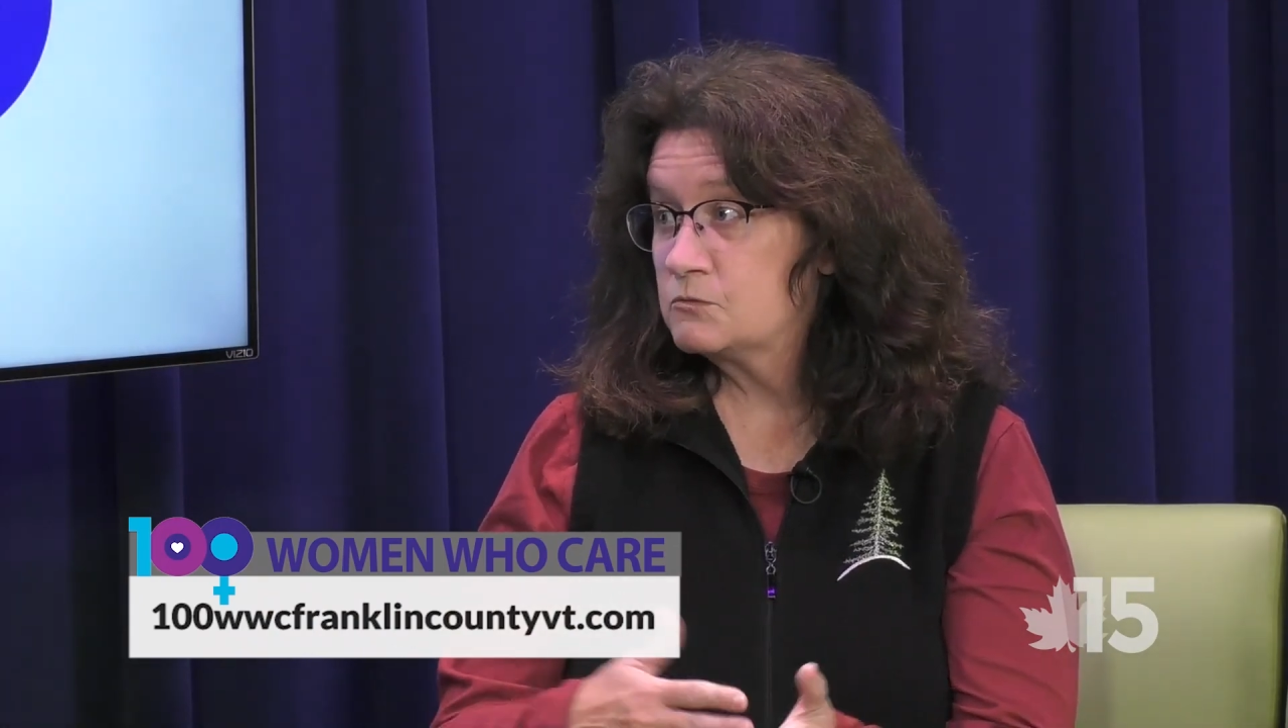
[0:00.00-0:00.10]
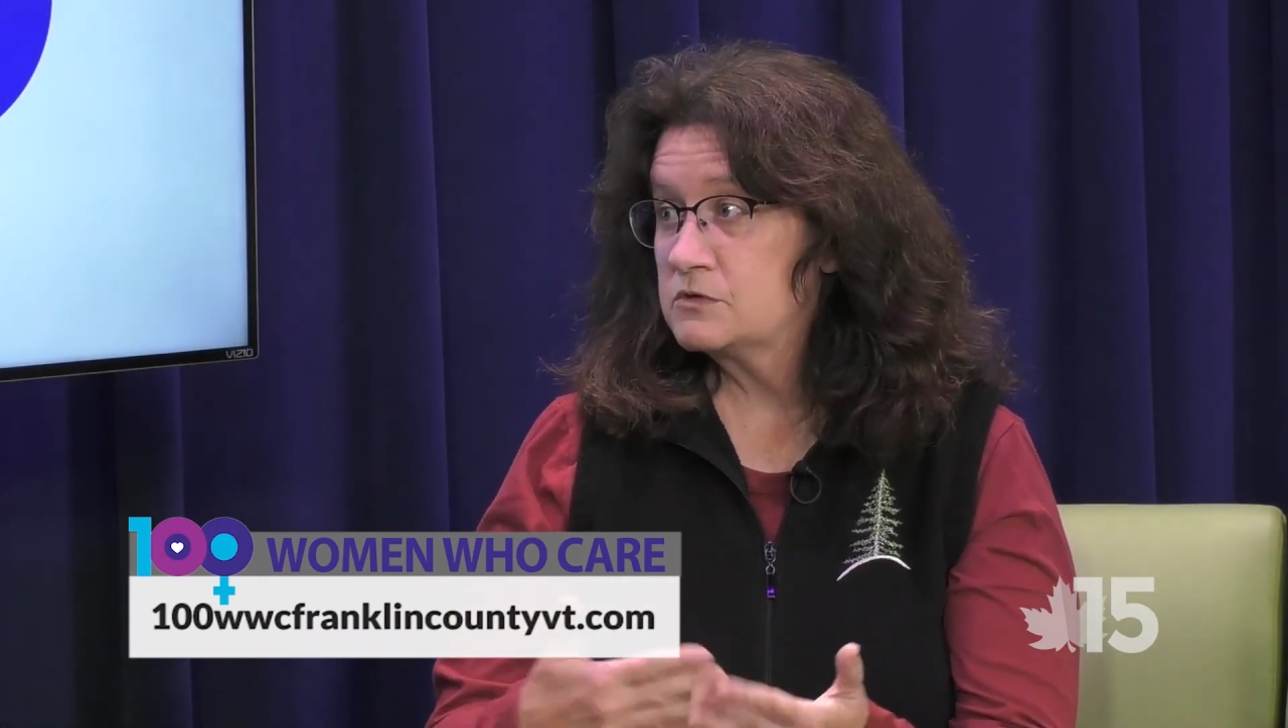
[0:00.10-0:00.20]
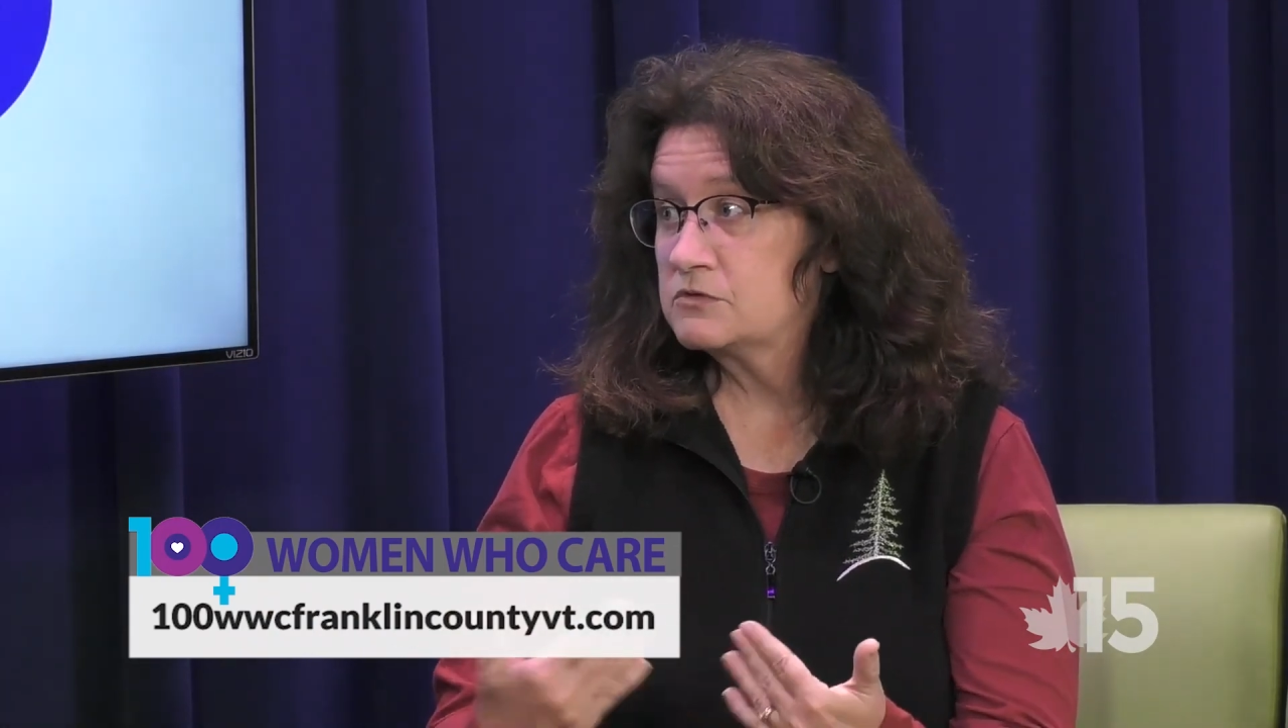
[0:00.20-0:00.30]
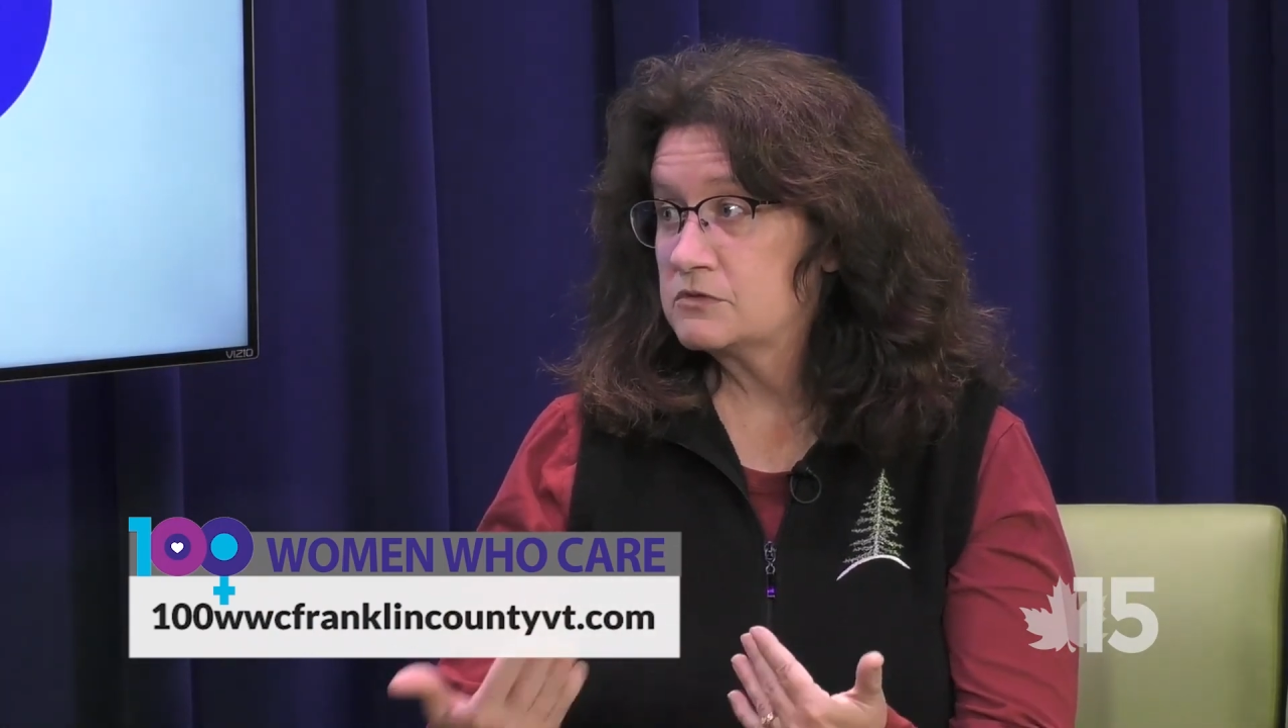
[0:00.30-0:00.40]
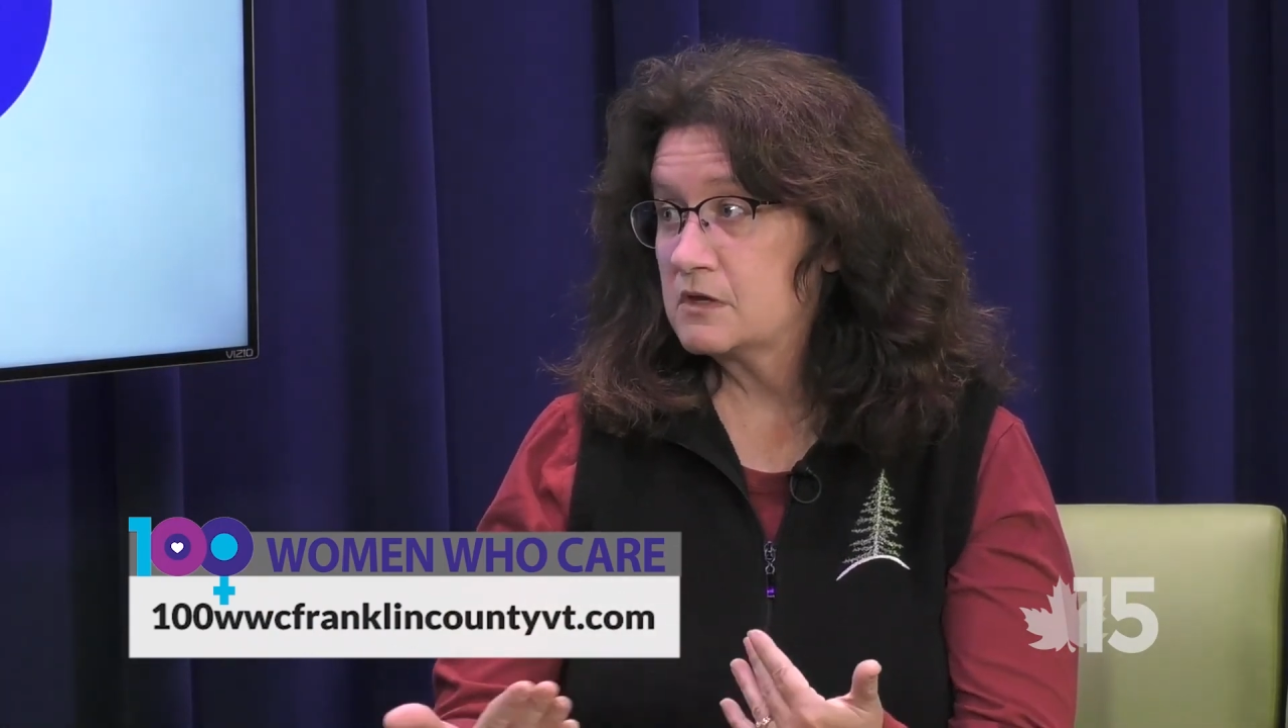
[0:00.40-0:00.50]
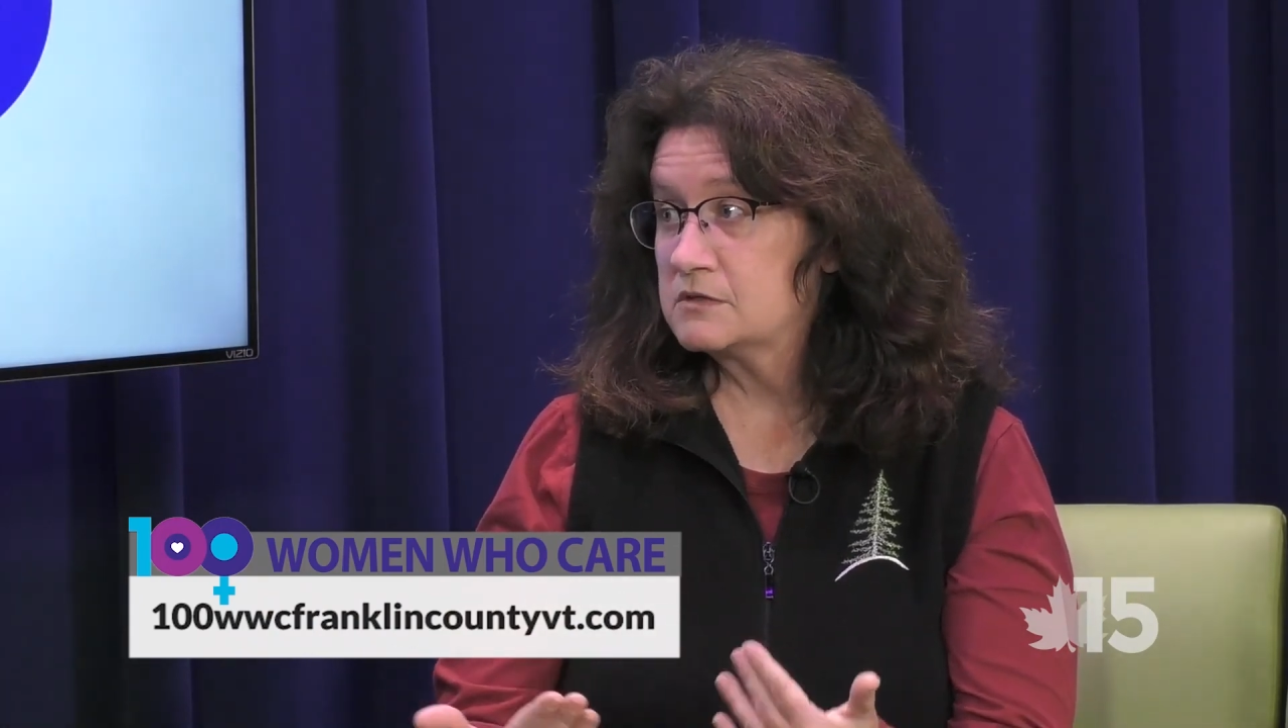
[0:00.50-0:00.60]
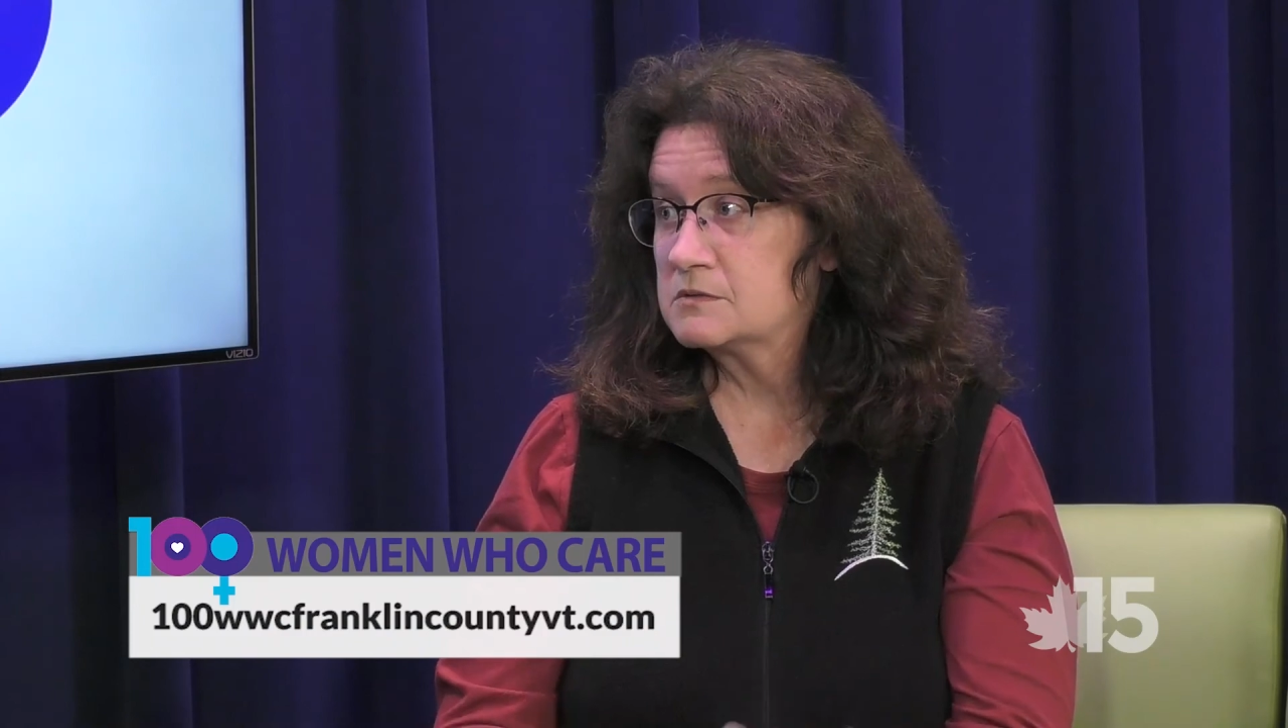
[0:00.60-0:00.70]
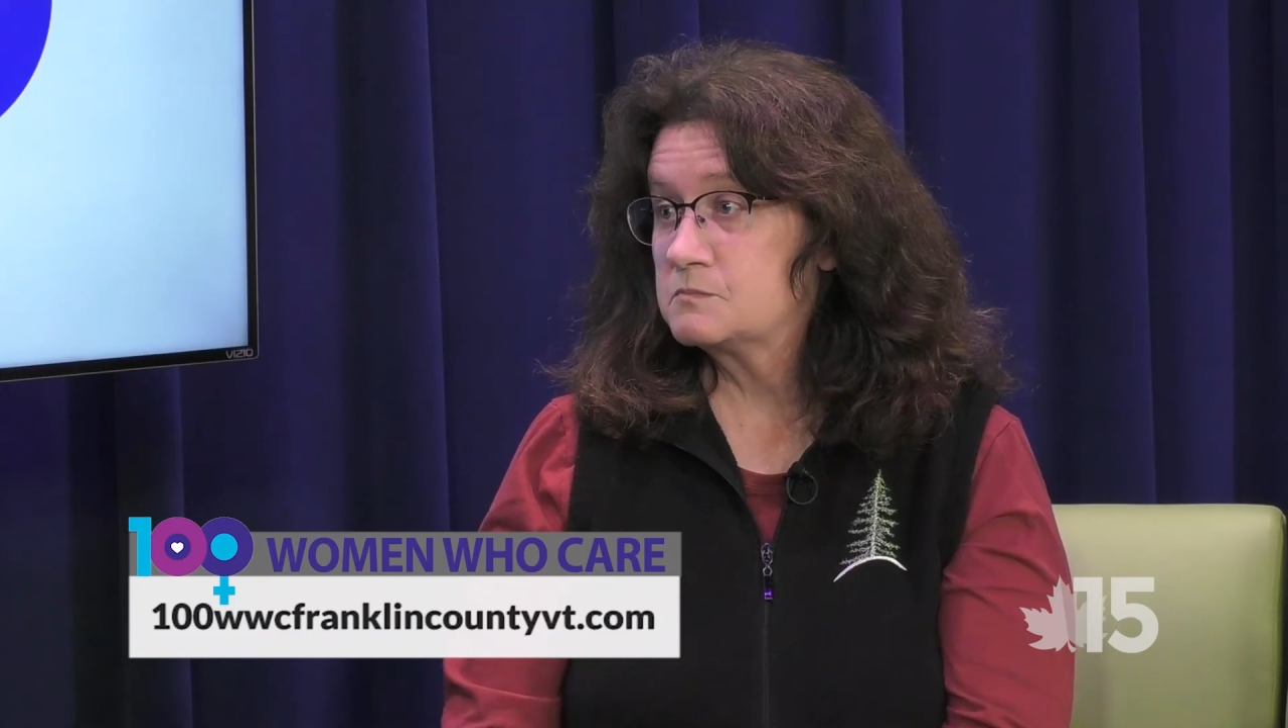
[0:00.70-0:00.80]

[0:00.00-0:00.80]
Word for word: with mm -hmm.